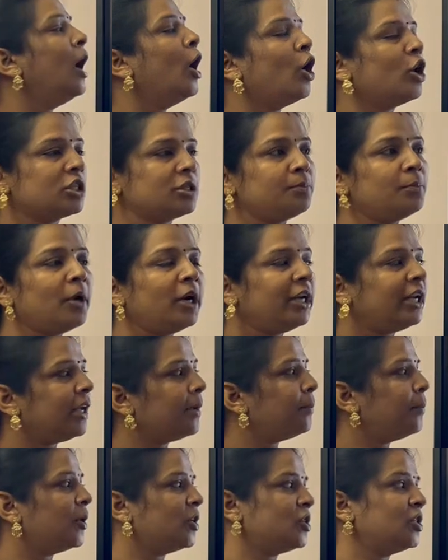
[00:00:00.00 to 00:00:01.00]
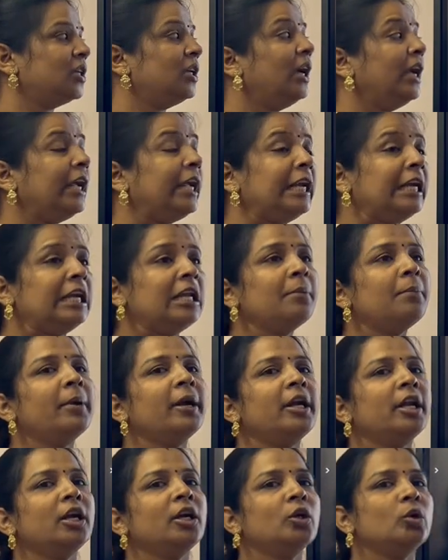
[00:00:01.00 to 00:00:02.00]
osmotic pressure
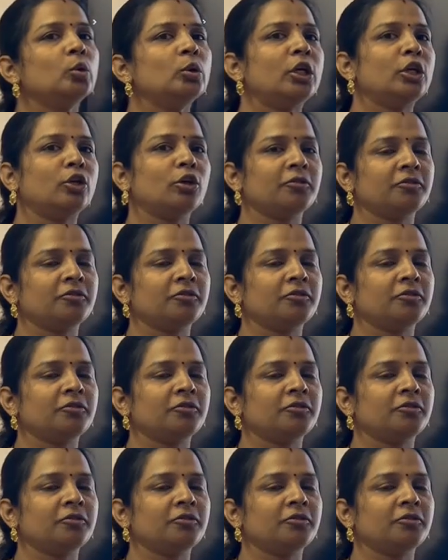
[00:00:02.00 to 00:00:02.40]
independent to that